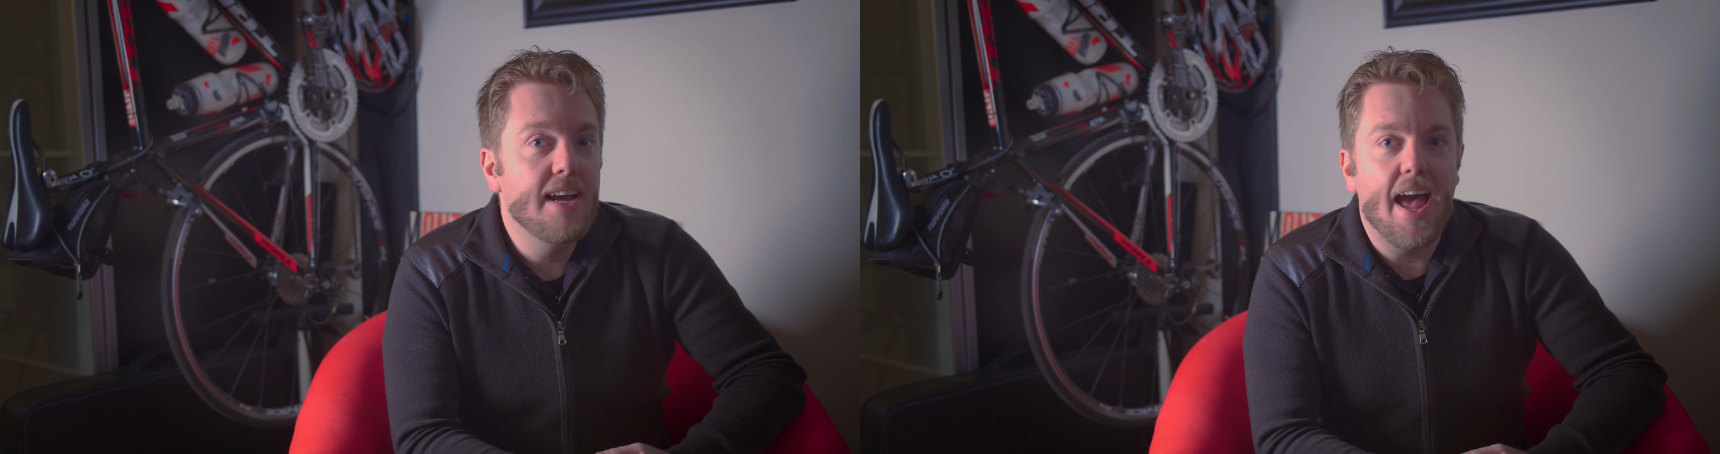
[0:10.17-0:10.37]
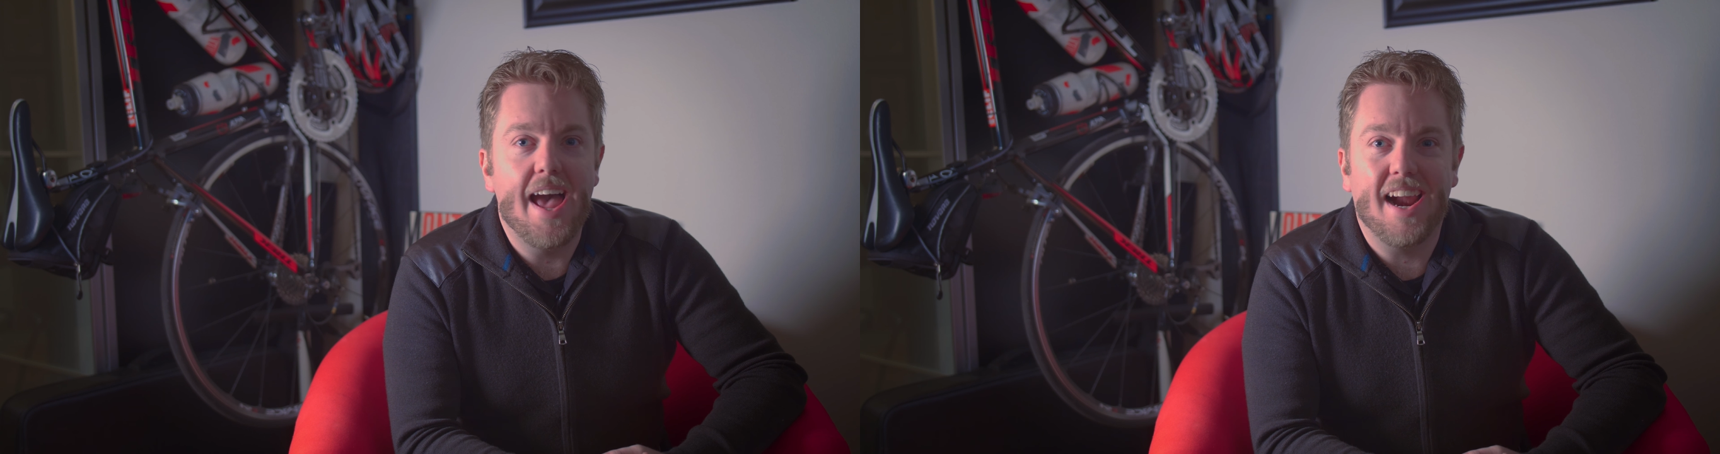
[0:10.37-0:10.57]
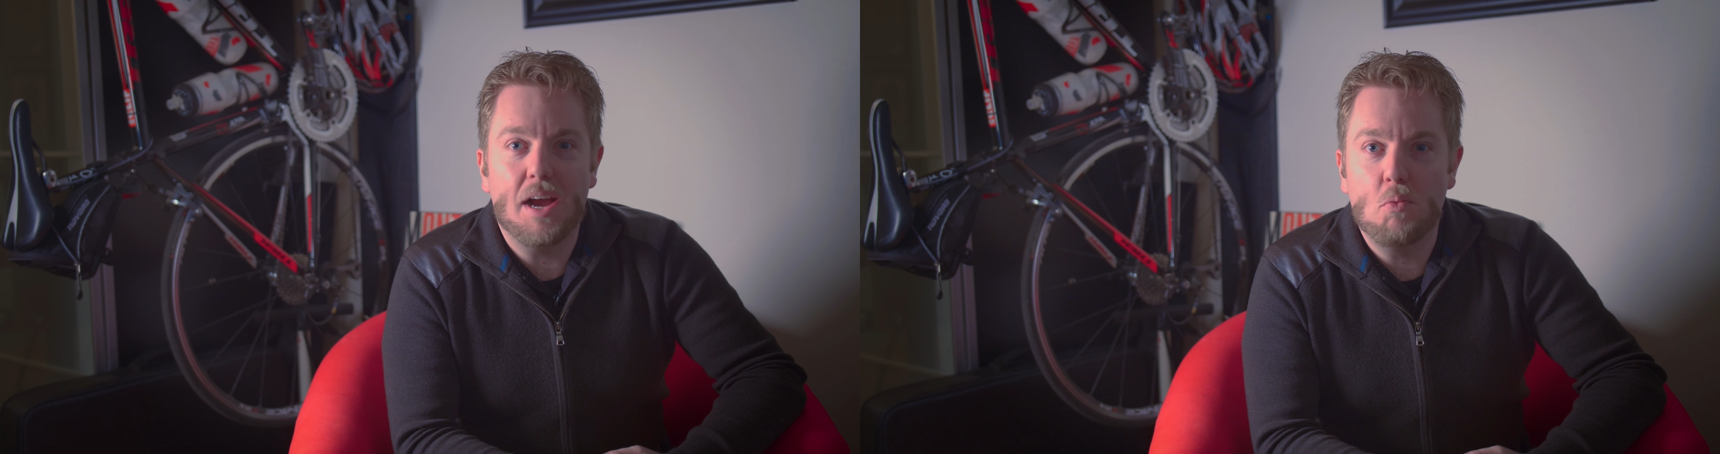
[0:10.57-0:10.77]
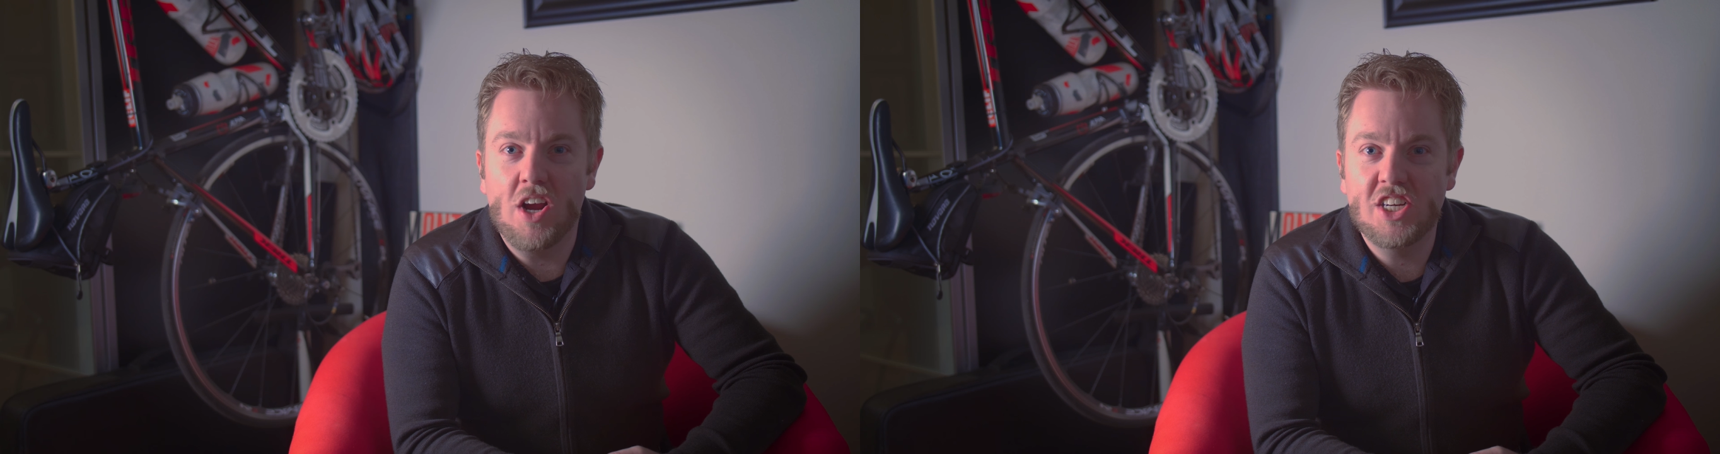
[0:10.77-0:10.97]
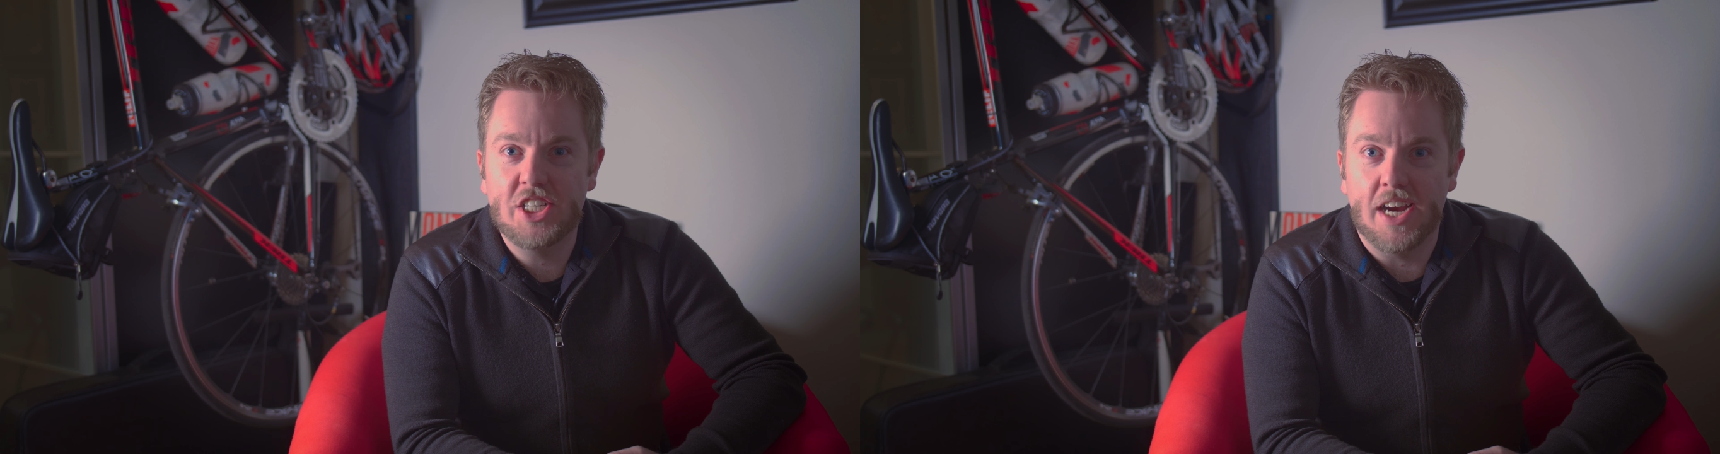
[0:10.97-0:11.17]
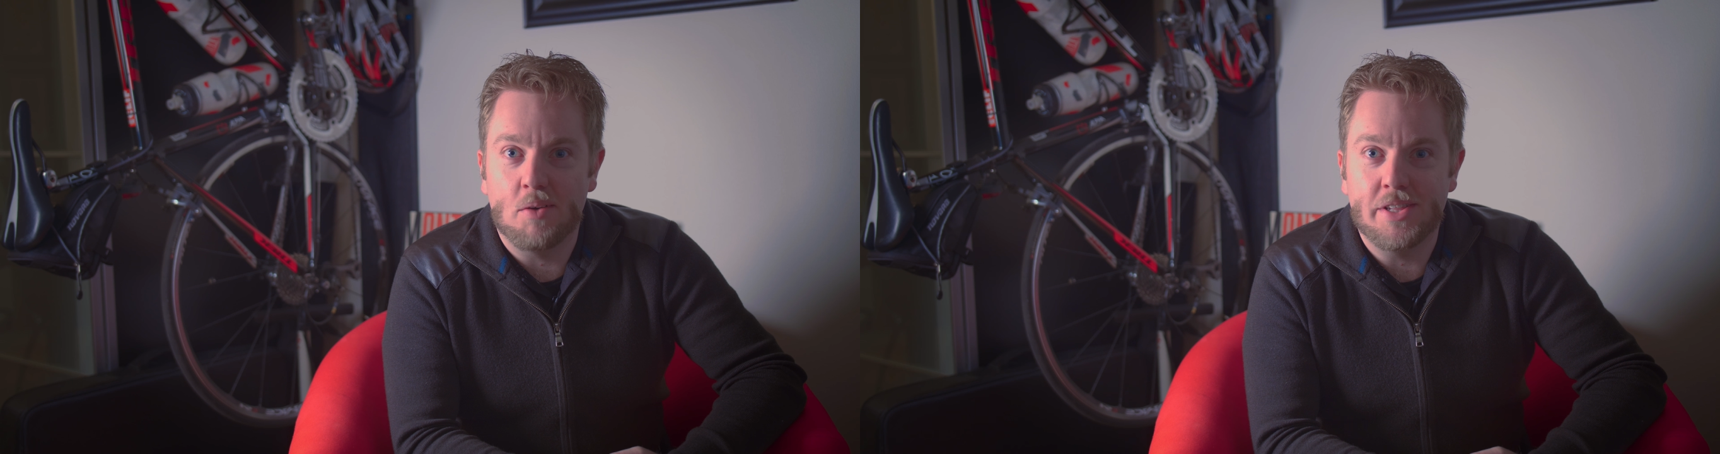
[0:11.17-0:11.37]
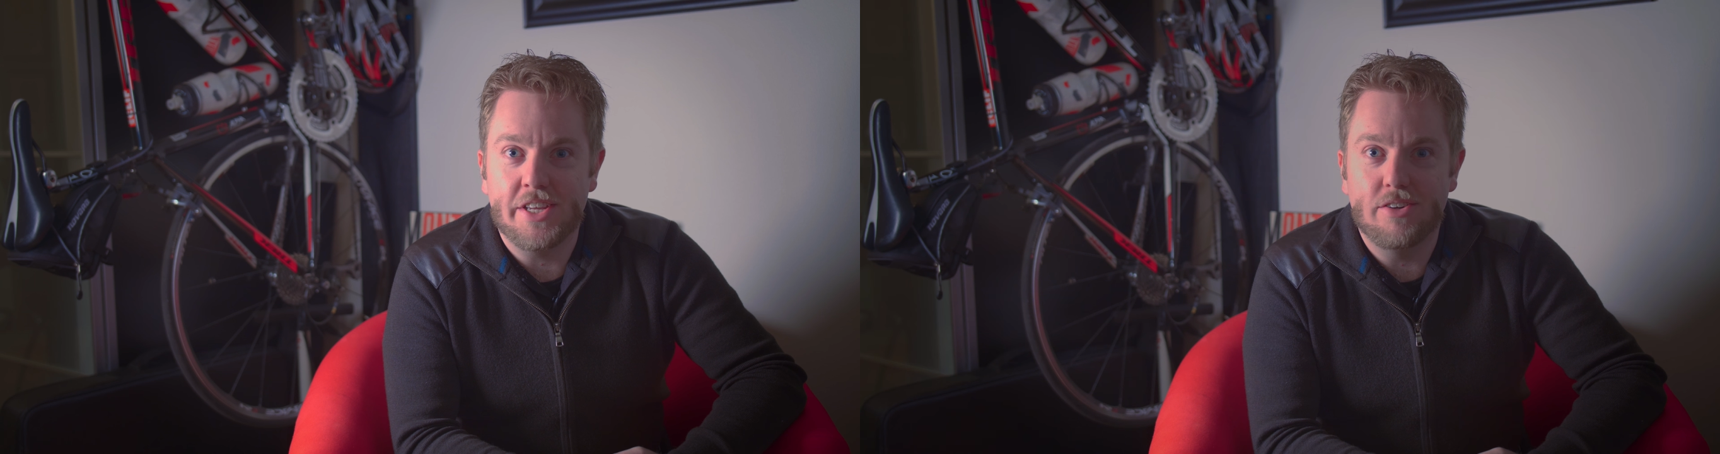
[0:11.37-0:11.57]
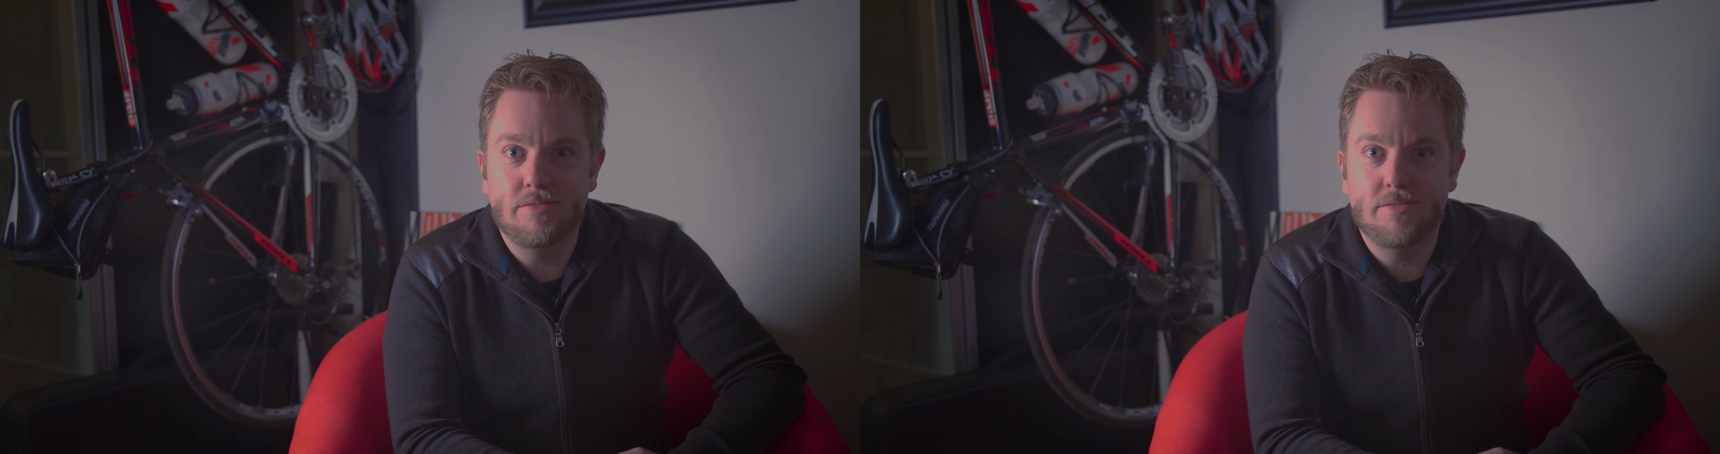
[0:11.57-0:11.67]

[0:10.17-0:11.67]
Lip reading: and I want to share with you.